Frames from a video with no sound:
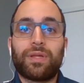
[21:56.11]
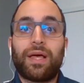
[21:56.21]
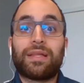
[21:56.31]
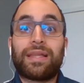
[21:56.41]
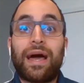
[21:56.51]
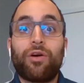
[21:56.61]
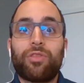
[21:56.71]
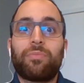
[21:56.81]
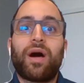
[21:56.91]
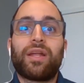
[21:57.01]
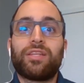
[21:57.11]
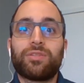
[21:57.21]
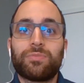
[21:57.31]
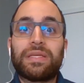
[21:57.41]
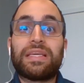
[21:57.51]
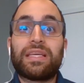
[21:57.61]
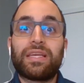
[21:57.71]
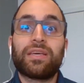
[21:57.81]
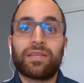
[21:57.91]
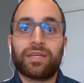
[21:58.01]
allow the body to begin
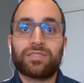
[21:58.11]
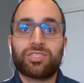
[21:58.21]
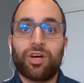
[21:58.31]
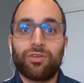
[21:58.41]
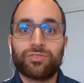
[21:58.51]
healing itself.